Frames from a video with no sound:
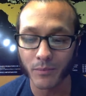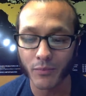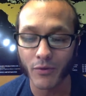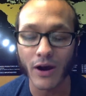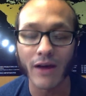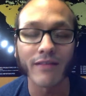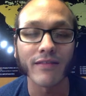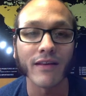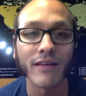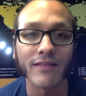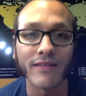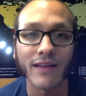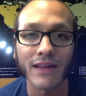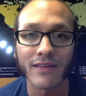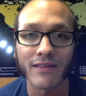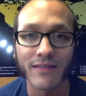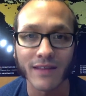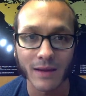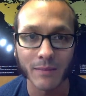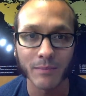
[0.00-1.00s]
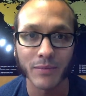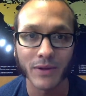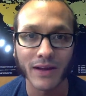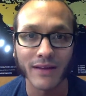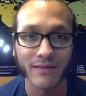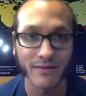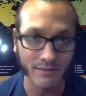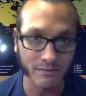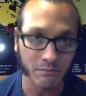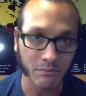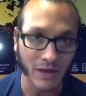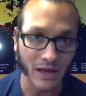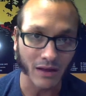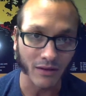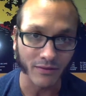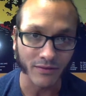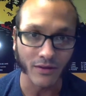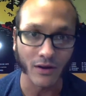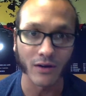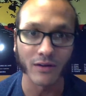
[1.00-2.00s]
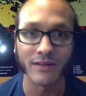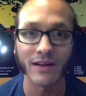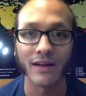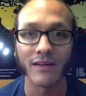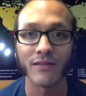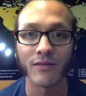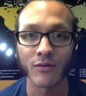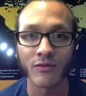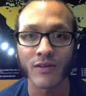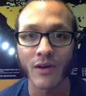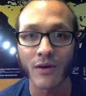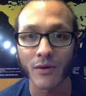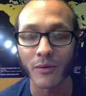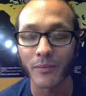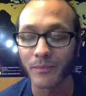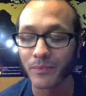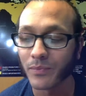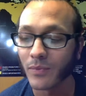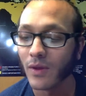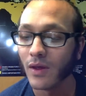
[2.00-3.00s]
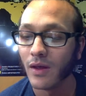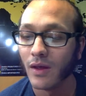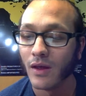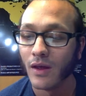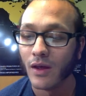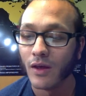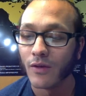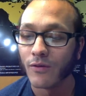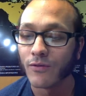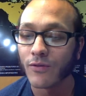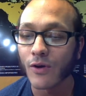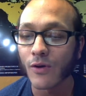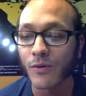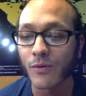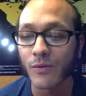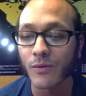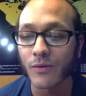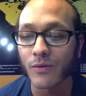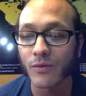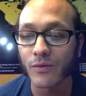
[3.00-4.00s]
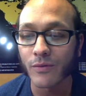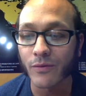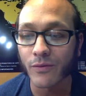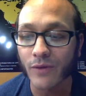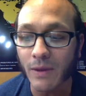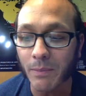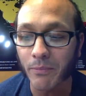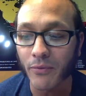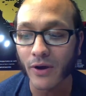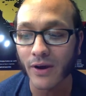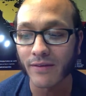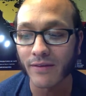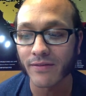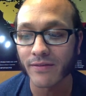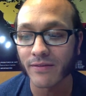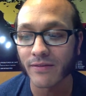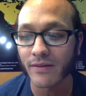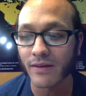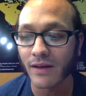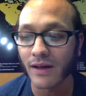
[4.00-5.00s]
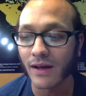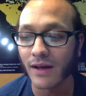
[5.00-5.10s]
processed at the same place, Helsar de Zarcero. So CIPRÉS,